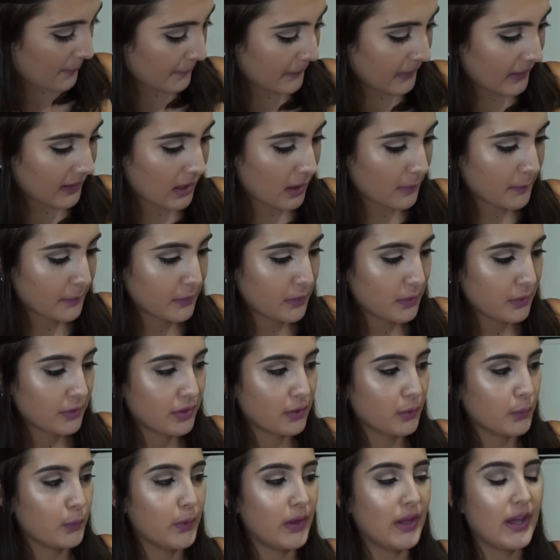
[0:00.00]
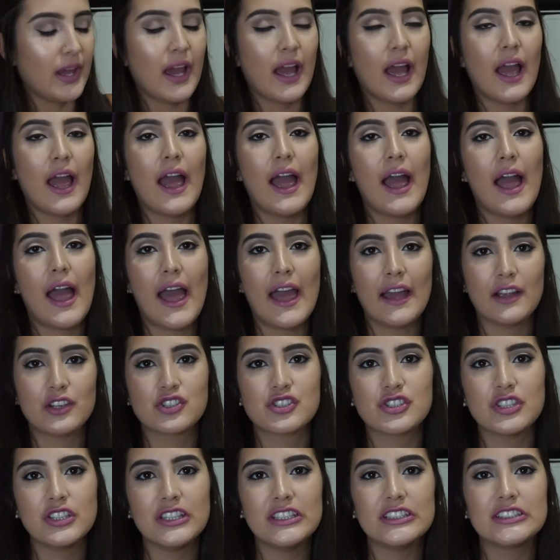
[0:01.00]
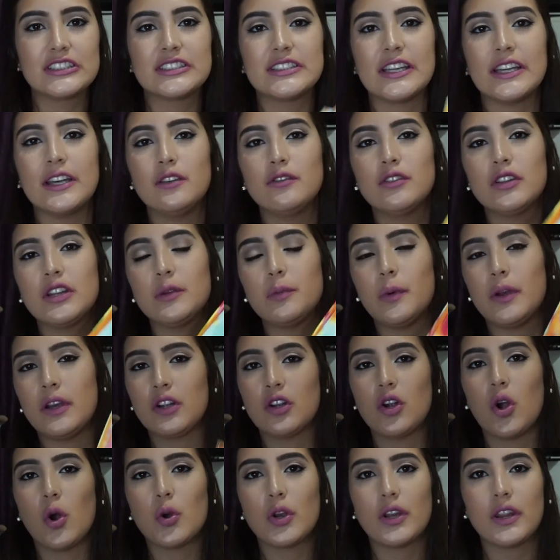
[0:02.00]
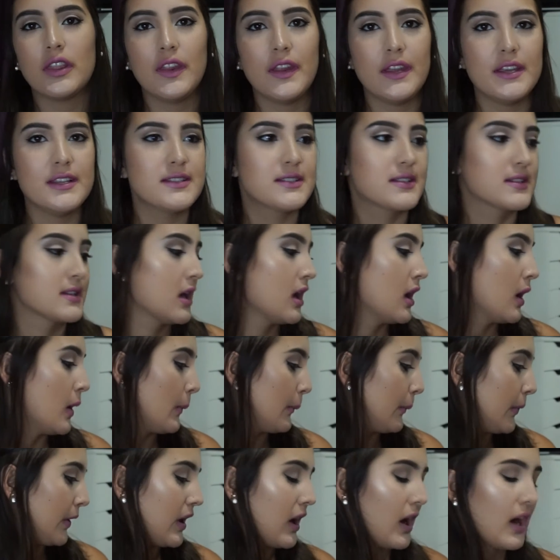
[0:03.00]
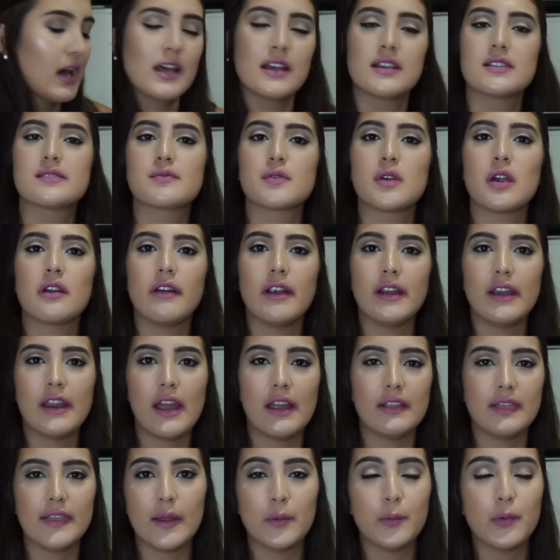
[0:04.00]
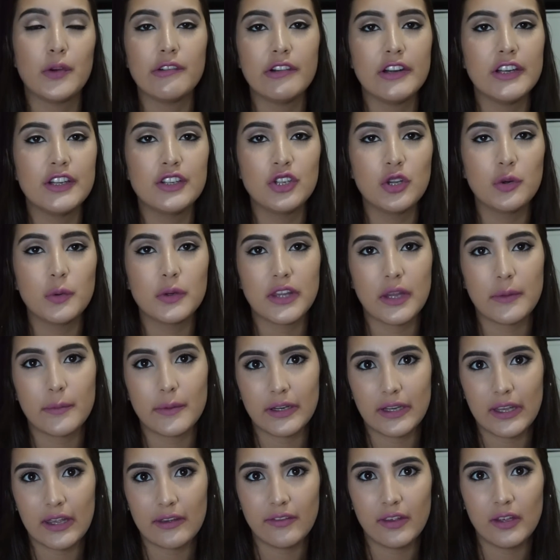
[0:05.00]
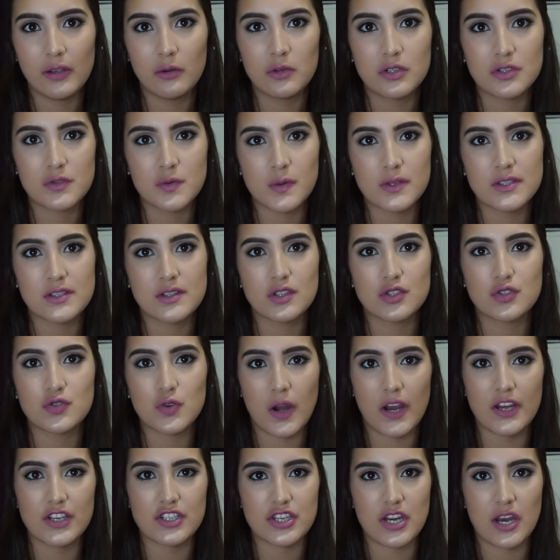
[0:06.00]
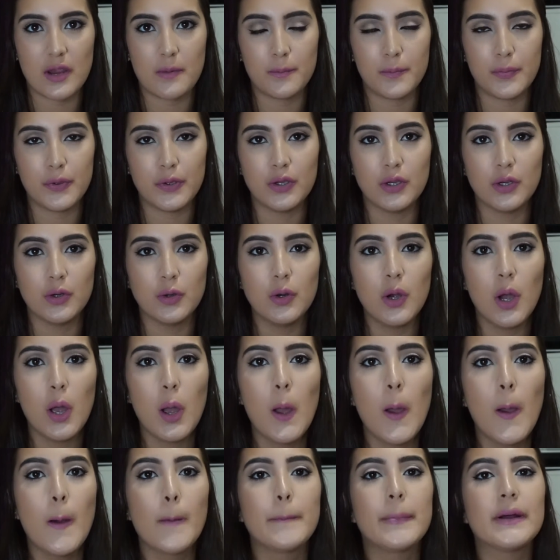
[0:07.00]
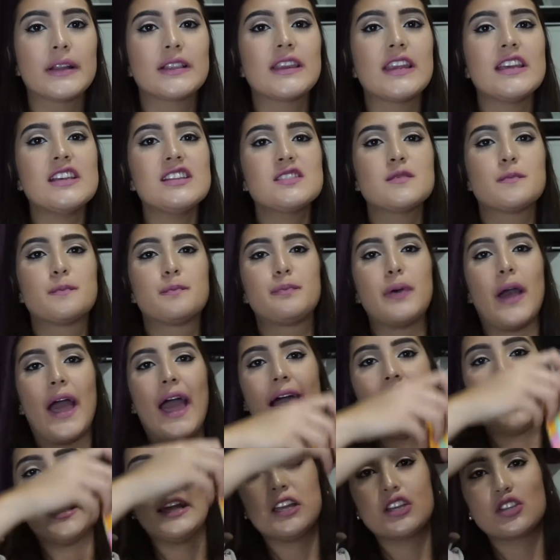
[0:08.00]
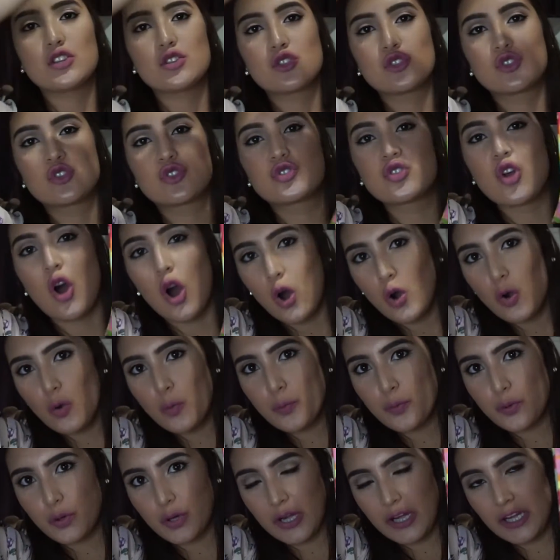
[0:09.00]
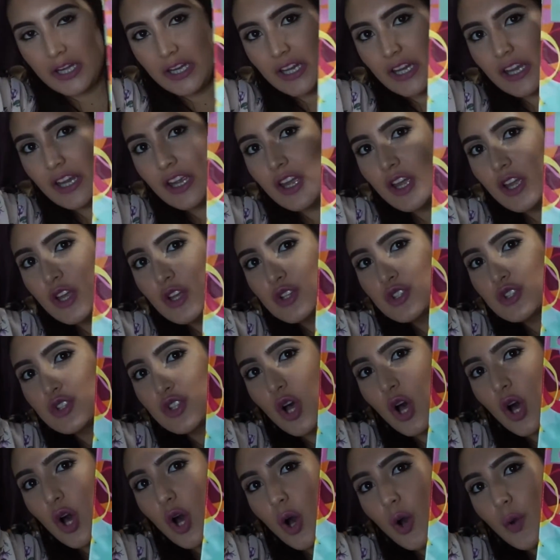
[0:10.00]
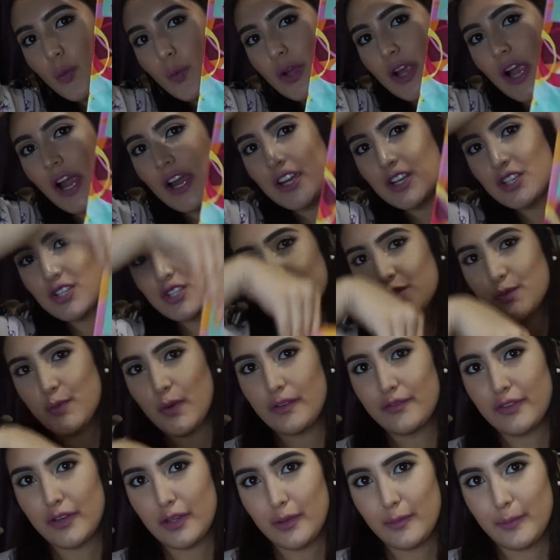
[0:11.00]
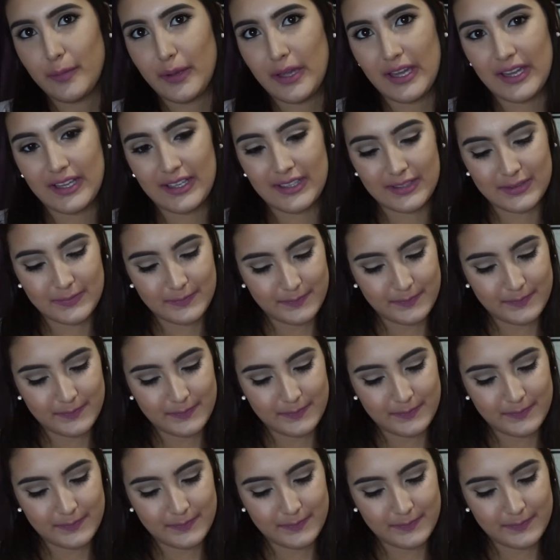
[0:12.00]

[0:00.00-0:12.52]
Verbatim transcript: Amika booth, we actually didn't really want to go to this because we already had, like, we already knew what they were giving, which was the dry shampoo. But this bag is so pretty, so we kind of just went for the bag.